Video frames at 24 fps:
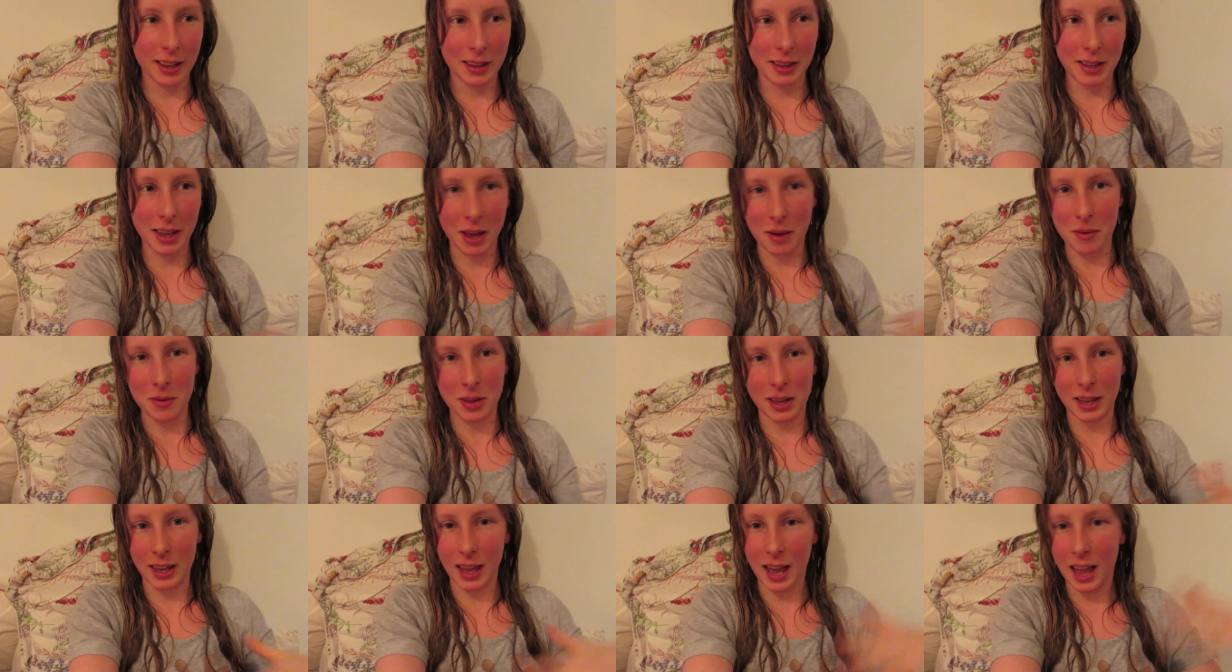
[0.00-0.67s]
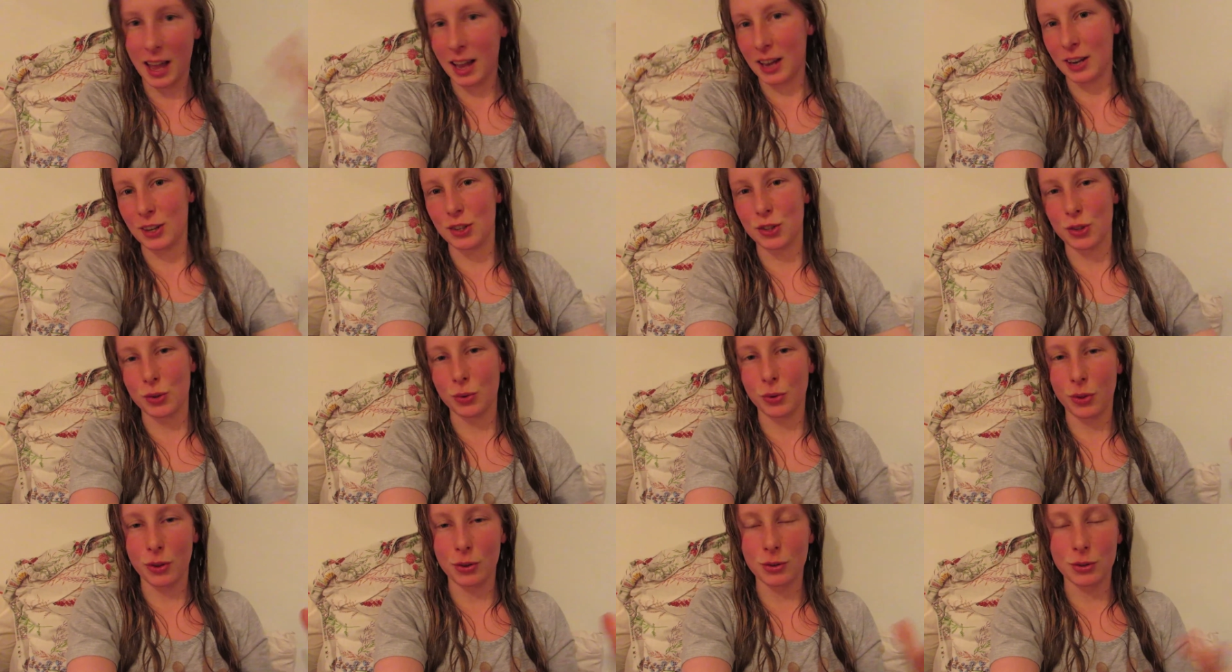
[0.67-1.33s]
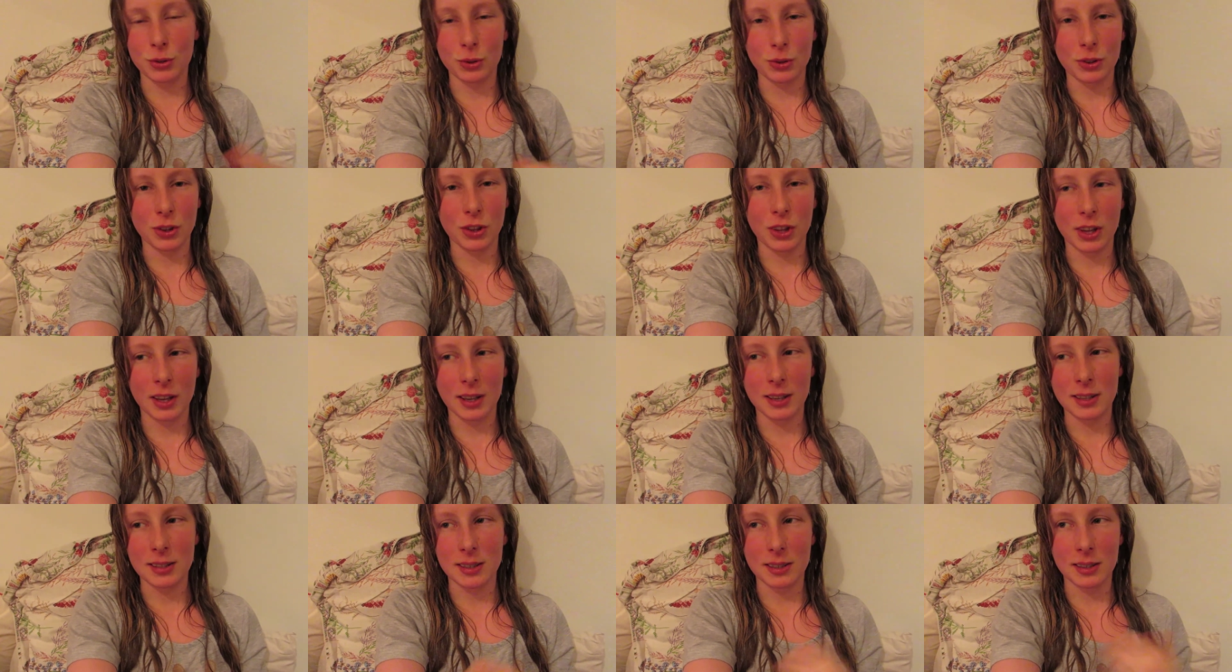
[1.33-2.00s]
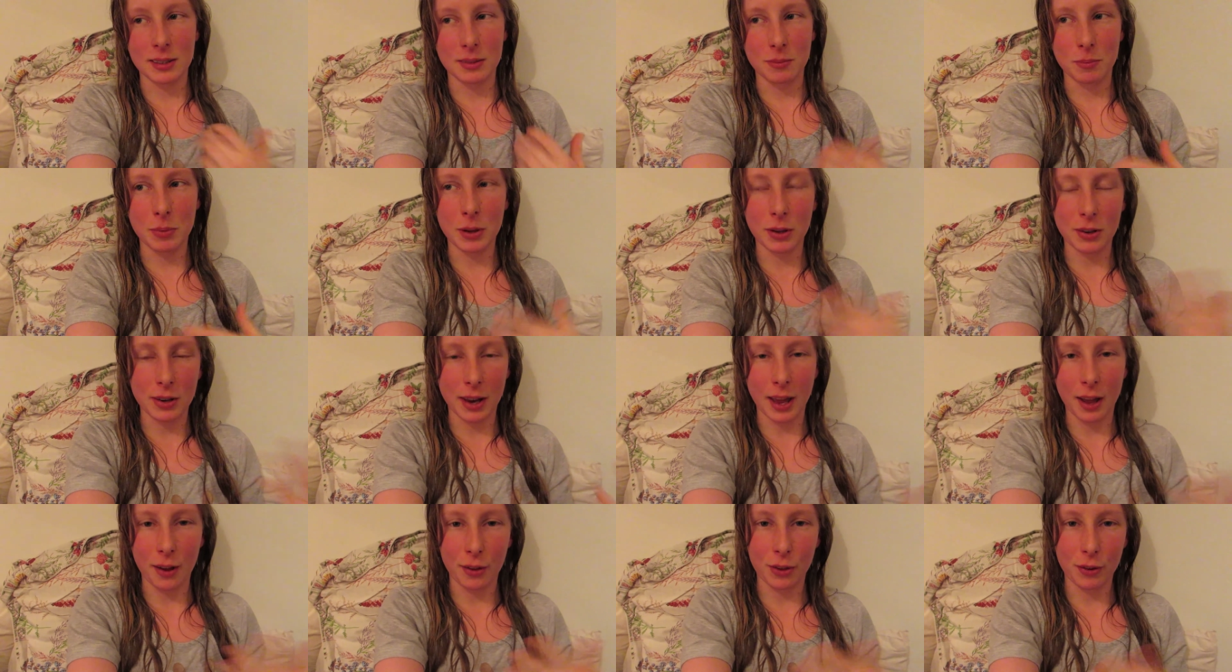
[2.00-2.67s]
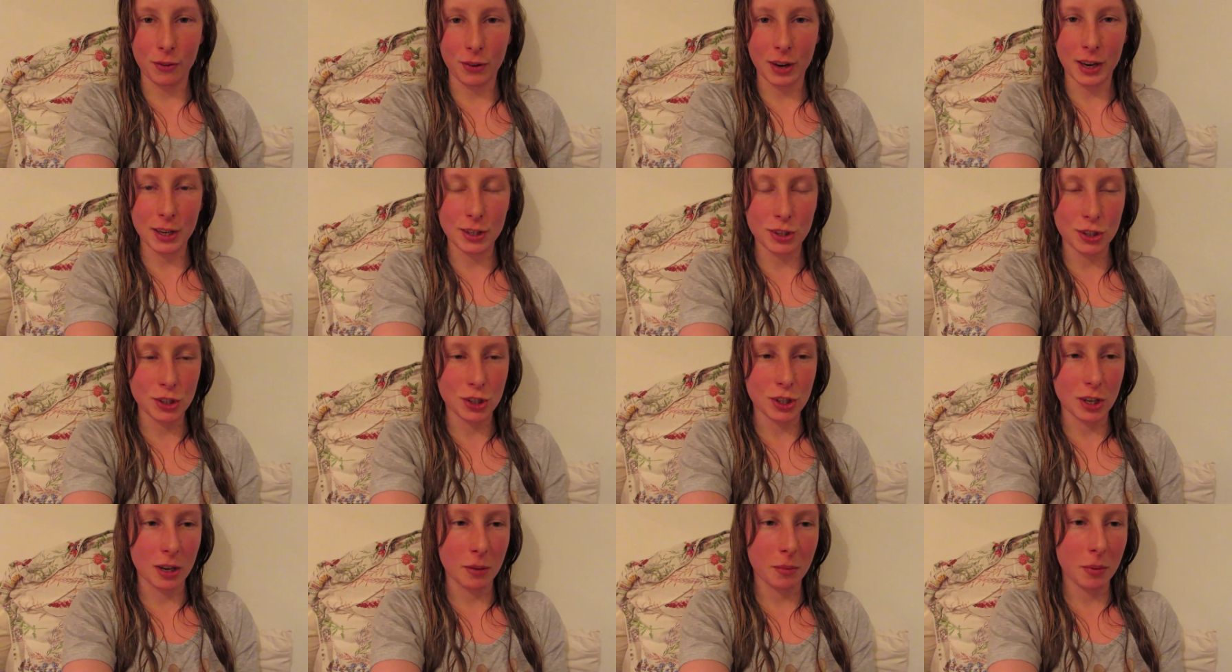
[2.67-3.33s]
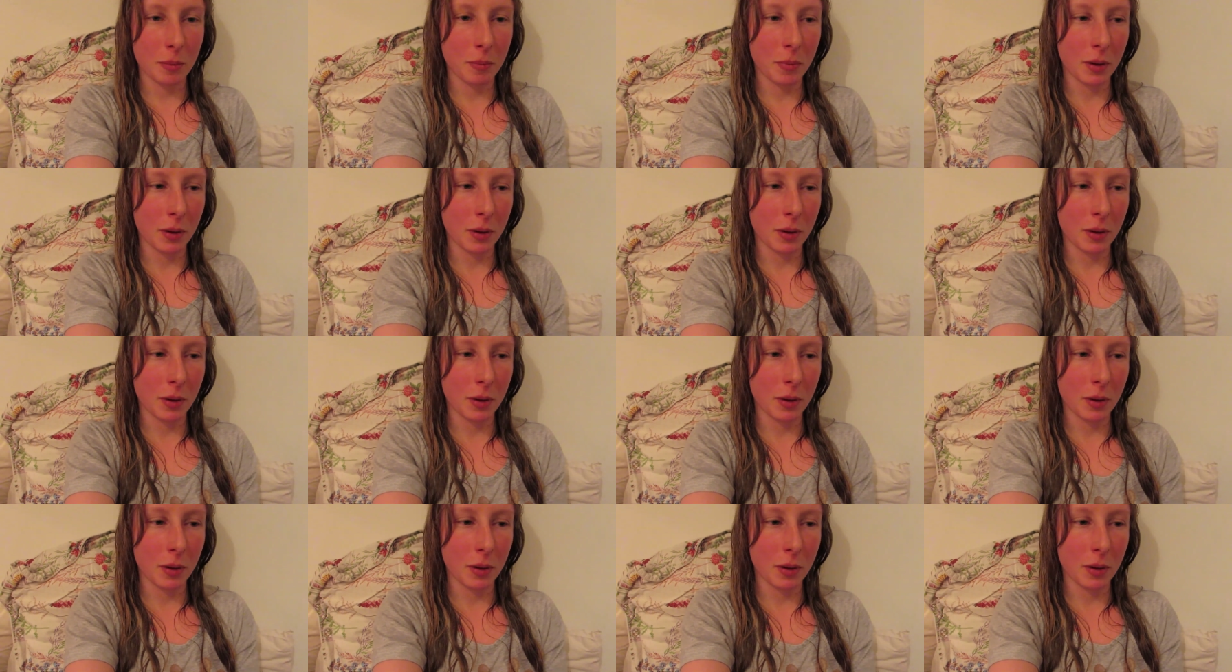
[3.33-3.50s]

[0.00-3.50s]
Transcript: get engaged and all those sort of things and build a healthy relationship.